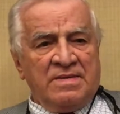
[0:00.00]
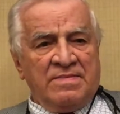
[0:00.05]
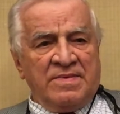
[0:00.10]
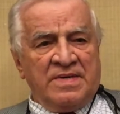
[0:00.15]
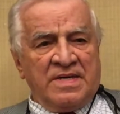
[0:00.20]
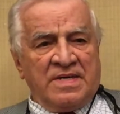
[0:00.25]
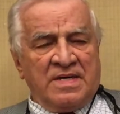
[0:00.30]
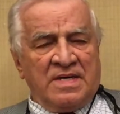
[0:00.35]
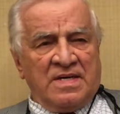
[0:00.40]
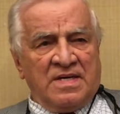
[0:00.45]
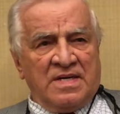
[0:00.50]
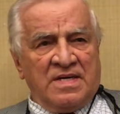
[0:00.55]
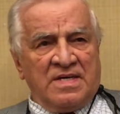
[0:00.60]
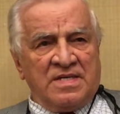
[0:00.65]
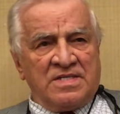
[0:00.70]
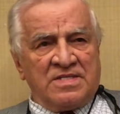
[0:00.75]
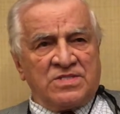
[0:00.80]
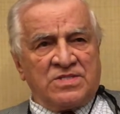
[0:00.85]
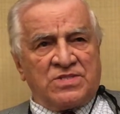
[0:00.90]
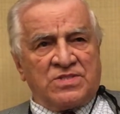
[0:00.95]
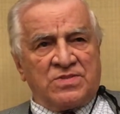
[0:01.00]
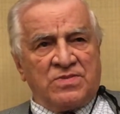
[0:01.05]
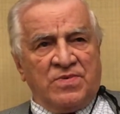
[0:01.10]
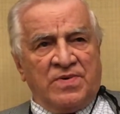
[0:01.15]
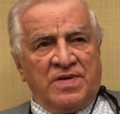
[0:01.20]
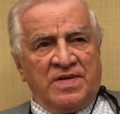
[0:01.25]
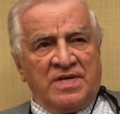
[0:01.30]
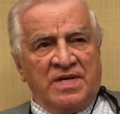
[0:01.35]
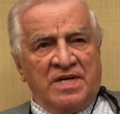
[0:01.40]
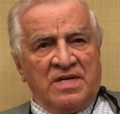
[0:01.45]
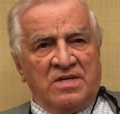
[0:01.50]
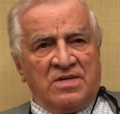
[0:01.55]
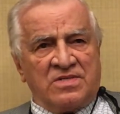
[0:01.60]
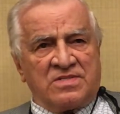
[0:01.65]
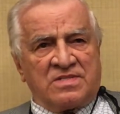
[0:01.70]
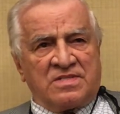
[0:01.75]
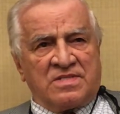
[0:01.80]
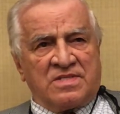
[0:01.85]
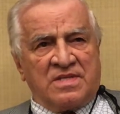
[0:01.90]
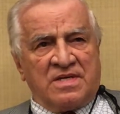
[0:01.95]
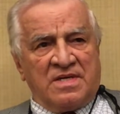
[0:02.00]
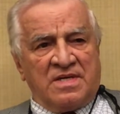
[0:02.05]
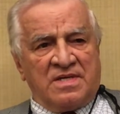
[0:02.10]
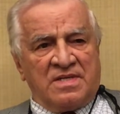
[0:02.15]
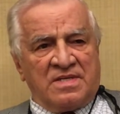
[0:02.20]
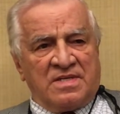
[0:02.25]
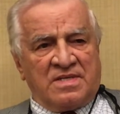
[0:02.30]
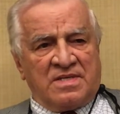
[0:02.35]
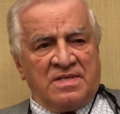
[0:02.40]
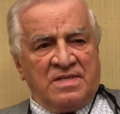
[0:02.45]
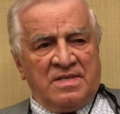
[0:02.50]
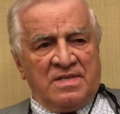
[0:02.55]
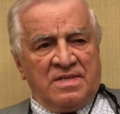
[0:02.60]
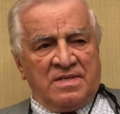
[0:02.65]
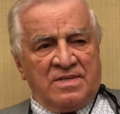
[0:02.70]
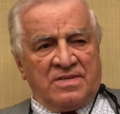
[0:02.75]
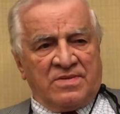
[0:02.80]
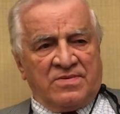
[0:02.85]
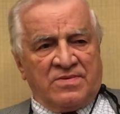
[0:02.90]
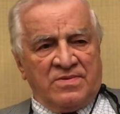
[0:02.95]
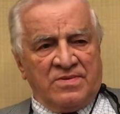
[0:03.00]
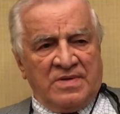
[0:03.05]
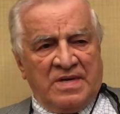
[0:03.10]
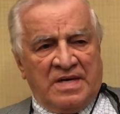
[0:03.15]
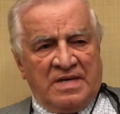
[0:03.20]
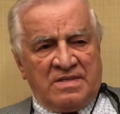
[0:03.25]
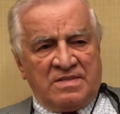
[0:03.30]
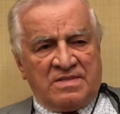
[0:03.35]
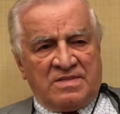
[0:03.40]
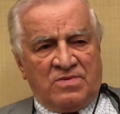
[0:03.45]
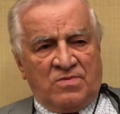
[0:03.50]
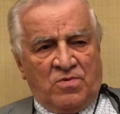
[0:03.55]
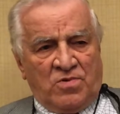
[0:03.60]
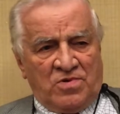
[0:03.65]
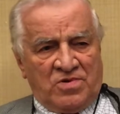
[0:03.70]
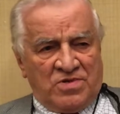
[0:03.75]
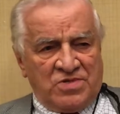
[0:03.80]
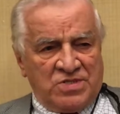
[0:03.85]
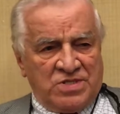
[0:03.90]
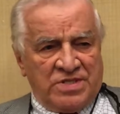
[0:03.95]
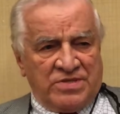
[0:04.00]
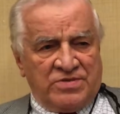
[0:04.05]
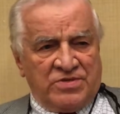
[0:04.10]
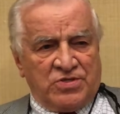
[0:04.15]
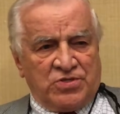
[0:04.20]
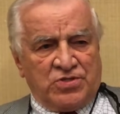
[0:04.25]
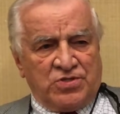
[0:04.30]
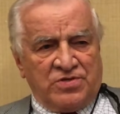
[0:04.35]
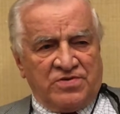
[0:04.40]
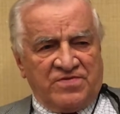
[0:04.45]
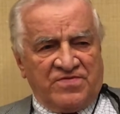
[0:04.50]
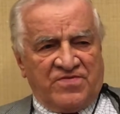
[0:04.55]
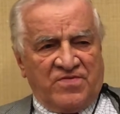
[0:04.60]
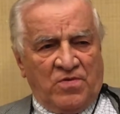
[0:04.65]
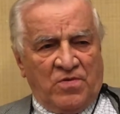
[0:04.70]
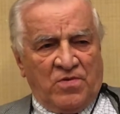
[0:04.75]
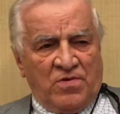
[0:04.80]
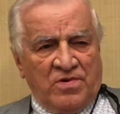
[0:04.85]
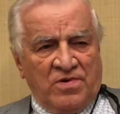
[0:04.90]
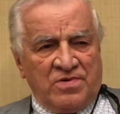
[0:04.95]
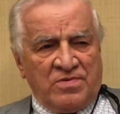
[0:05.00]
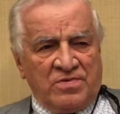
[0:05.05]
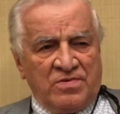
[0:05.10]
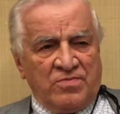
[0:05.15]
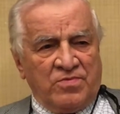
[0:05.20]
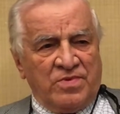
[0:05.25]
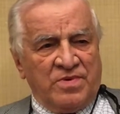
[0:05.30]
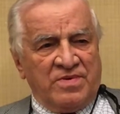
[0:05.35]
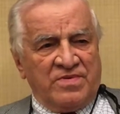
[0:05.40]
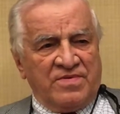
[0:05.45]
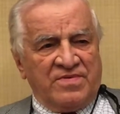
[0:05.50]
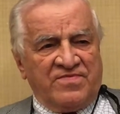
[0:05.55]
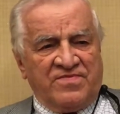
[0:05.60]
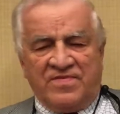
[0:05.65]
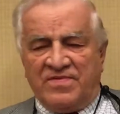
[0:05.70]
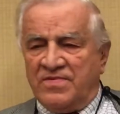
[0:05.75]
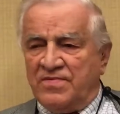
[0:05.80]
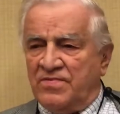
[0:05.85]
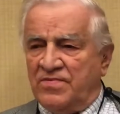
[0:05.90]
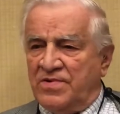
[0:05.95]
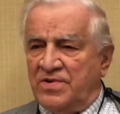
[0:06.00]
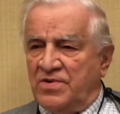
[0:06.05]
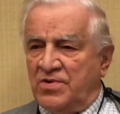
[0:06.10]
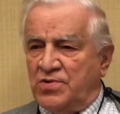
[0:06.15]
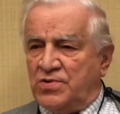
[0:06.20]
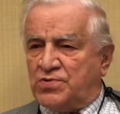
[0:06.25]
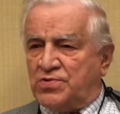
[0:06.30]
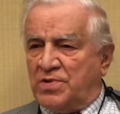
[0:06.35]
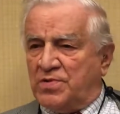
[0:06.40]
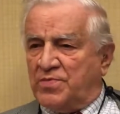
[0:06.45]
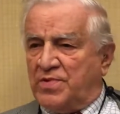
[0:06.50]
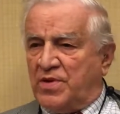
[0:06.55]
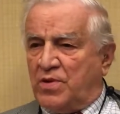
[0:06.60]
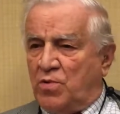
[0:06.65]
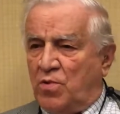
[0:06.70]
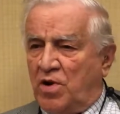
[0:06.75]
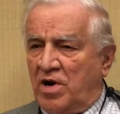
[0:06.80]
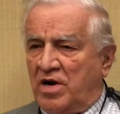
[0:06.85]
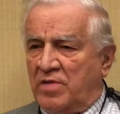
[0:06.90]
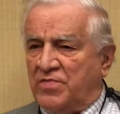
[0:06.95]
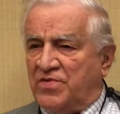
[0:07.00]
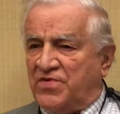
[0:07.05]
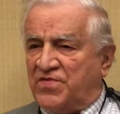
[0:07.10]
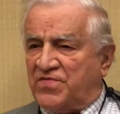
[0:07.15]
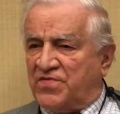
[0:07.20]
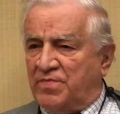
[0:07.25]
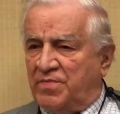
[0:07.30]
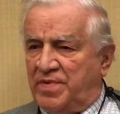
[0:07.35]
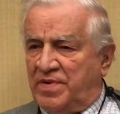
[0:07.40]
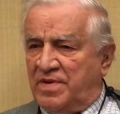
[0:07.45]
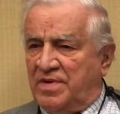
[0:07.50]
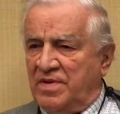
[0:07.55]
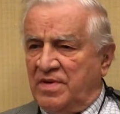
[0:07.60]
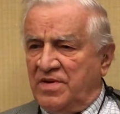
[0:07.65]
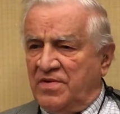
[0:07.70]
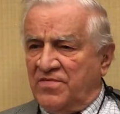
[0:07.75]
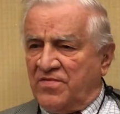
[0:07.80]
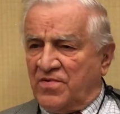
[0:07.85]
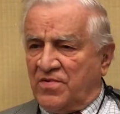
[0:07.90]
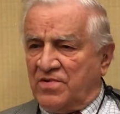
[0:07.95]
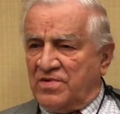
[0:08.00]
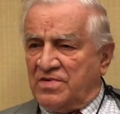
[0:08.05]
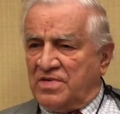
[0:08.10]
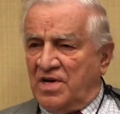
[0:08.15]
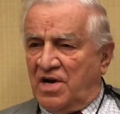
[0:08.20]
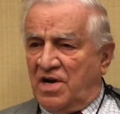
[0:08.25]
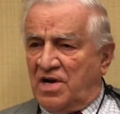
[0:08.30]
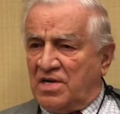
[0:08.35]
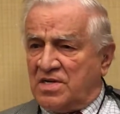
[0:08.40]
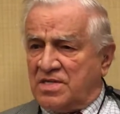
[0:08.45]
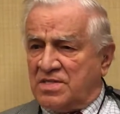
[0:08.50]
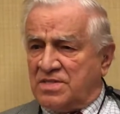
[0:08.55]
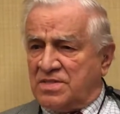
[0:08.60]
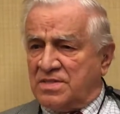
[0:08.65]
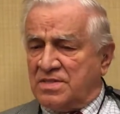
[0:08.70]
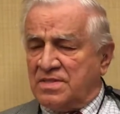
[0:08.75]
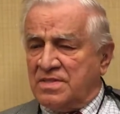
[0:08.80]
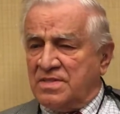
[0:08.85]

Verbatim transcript: Because when I looked throughout the world's literature for, nutrient requirements for, for dogs,